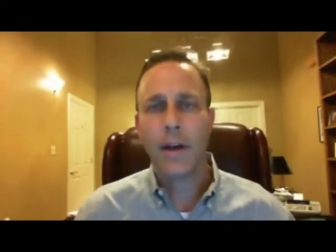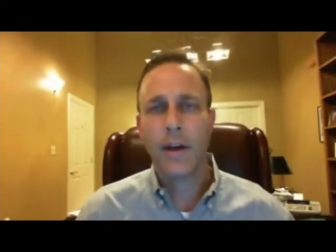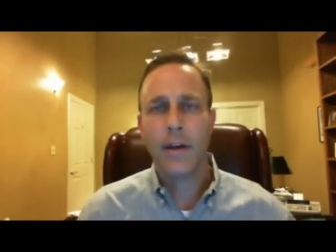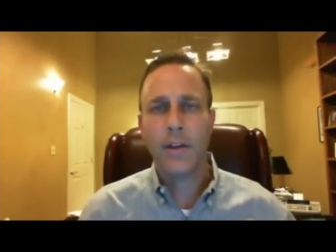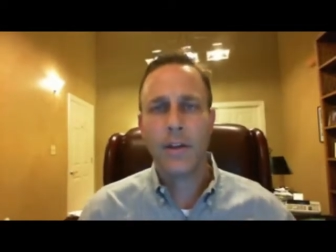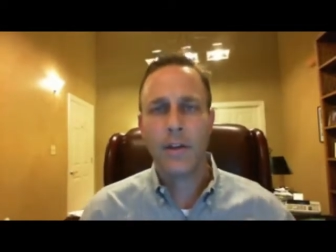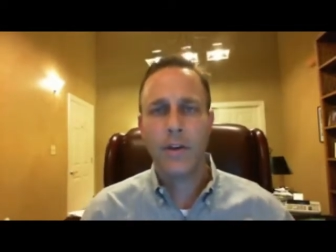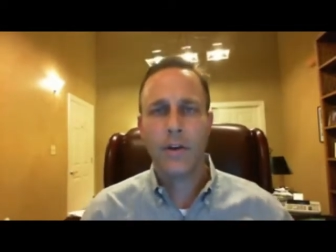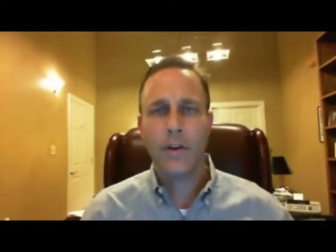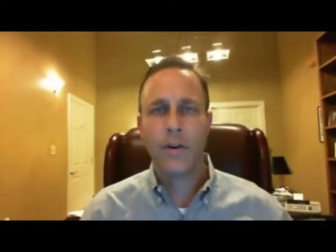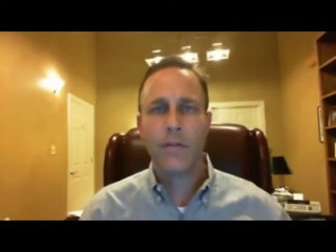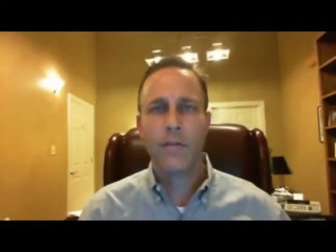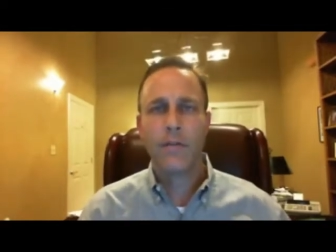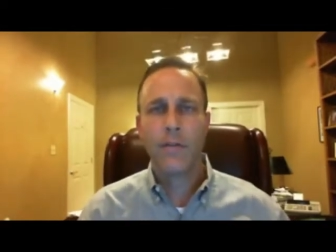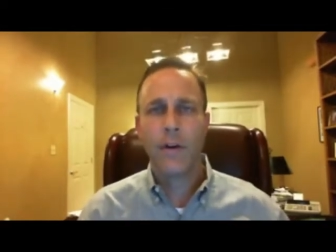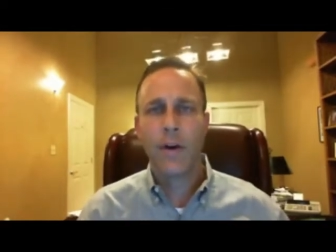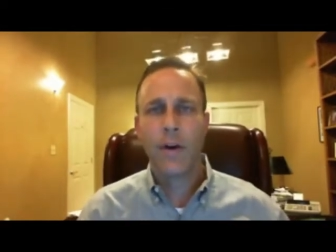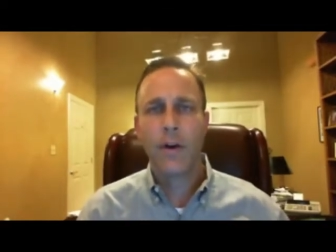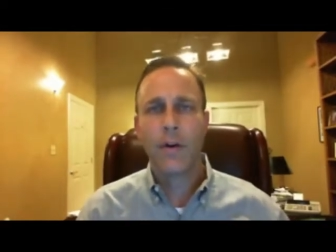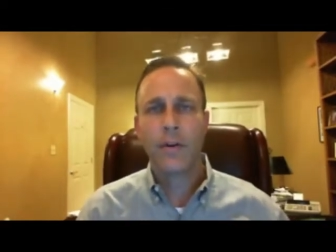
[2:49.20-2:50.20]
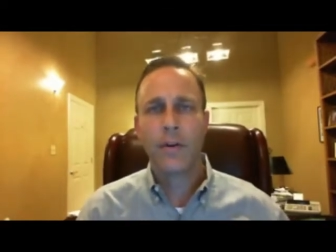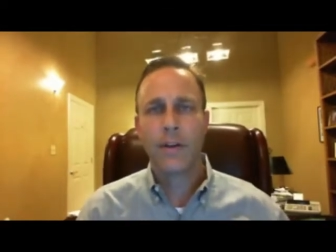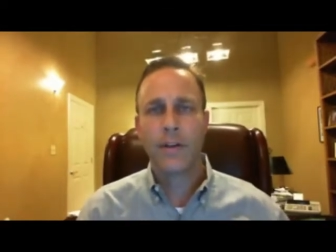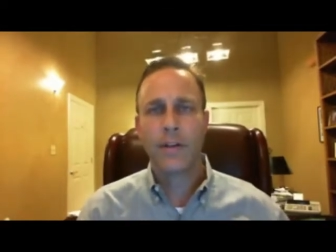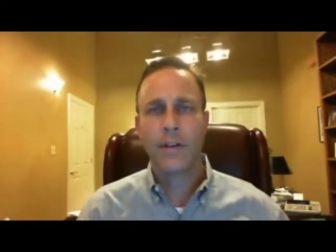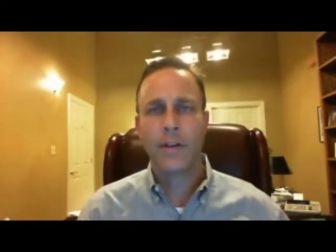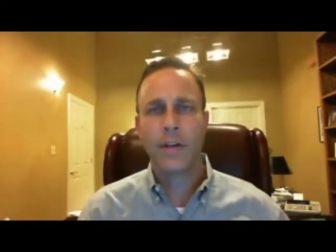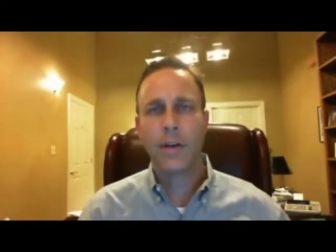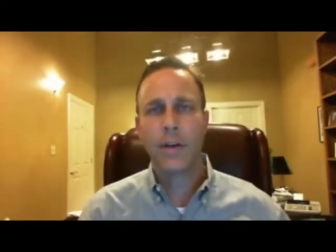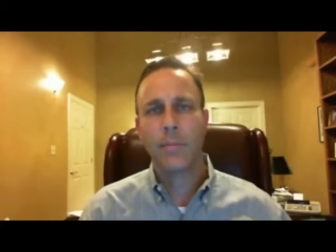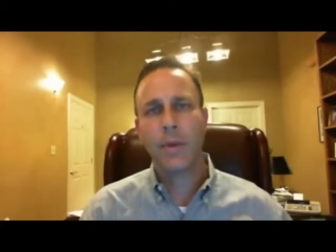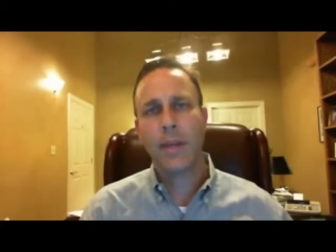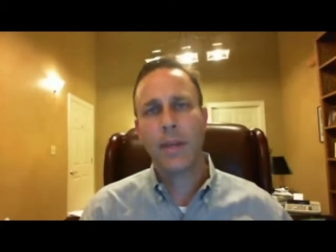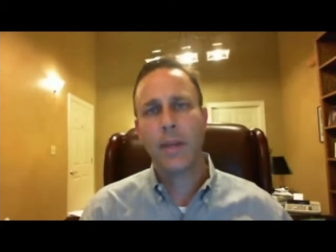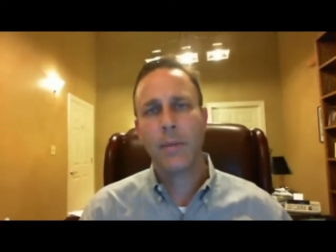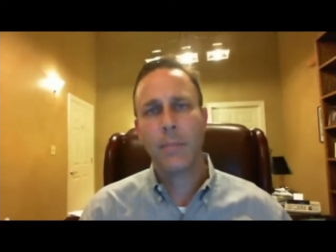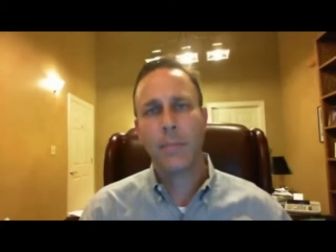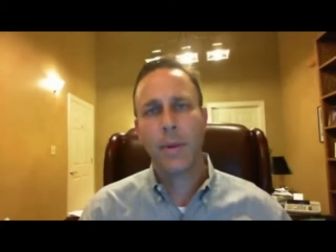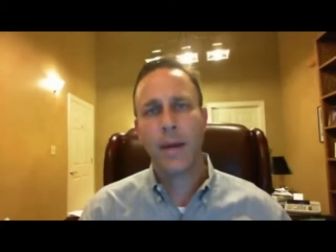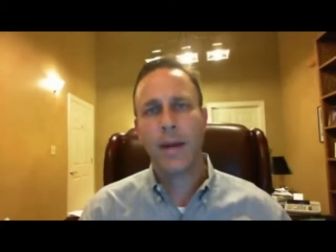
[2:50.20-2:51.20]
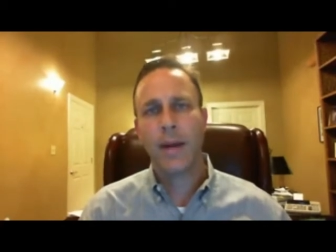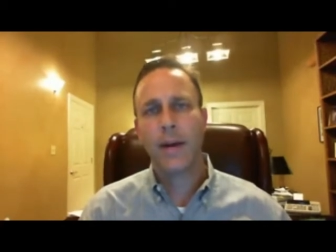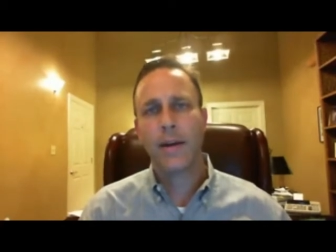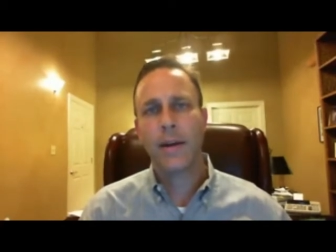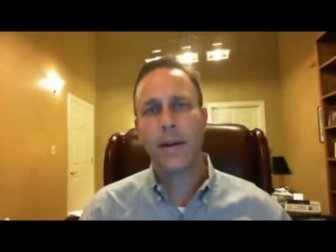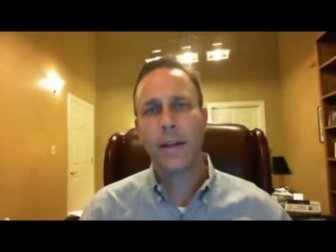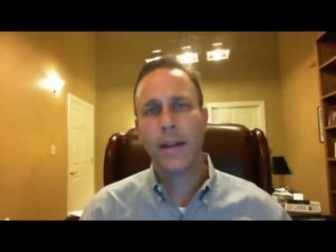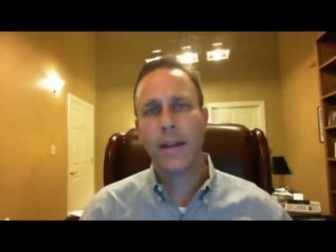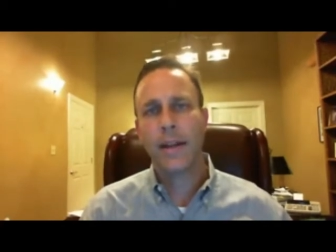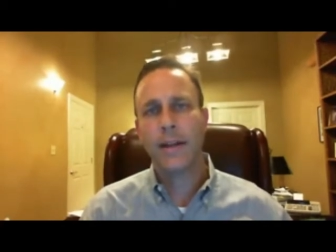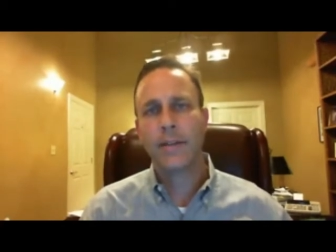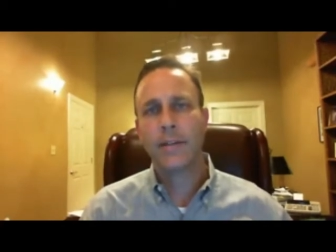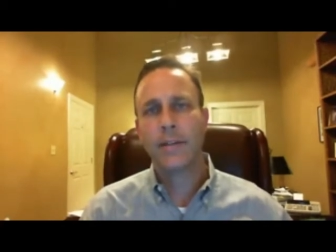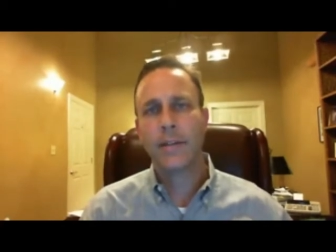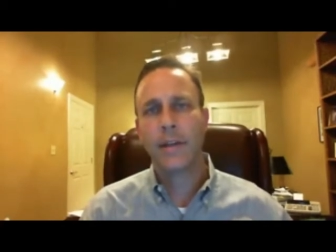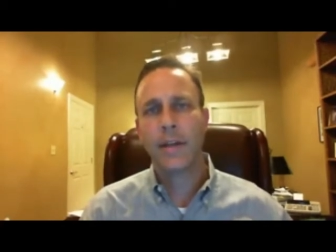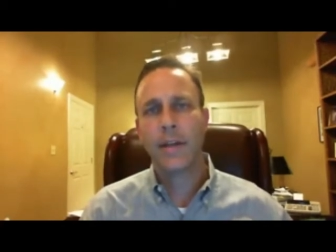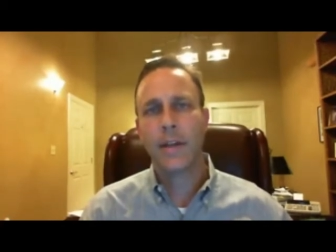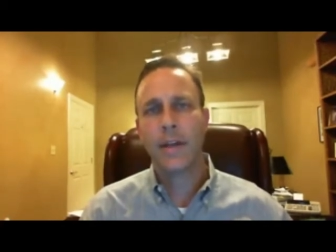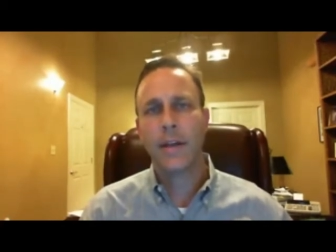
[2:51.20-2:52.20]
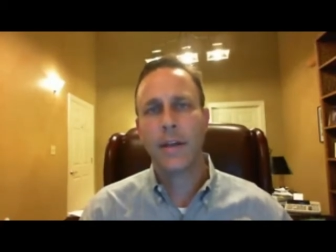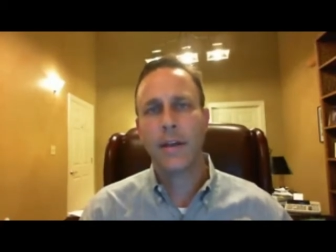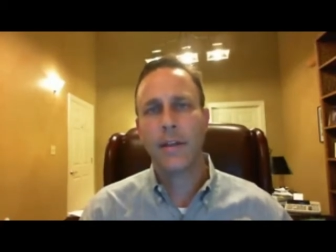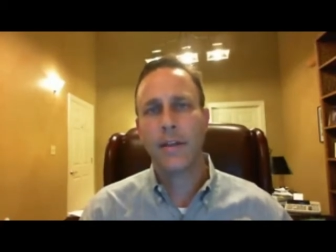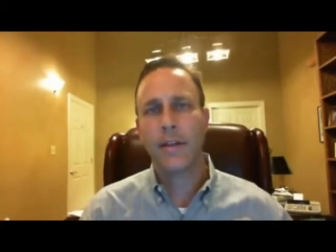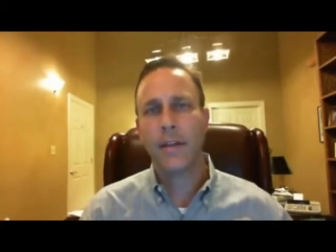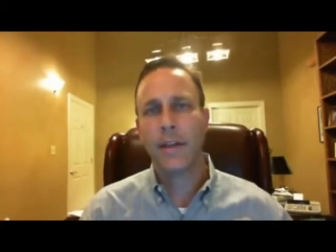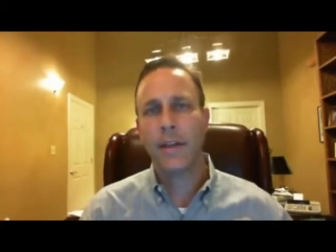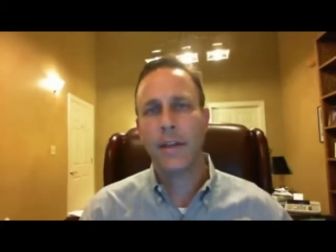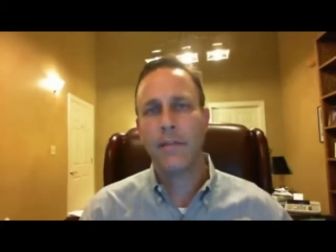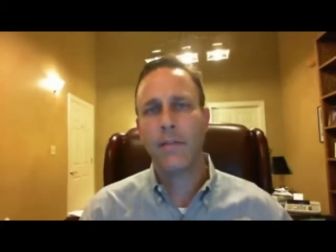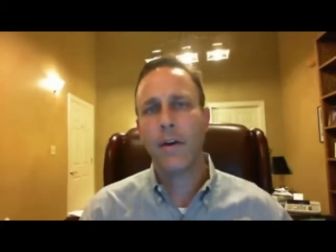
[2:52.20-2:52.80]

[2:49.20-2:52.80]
Your fault is going to be compared against the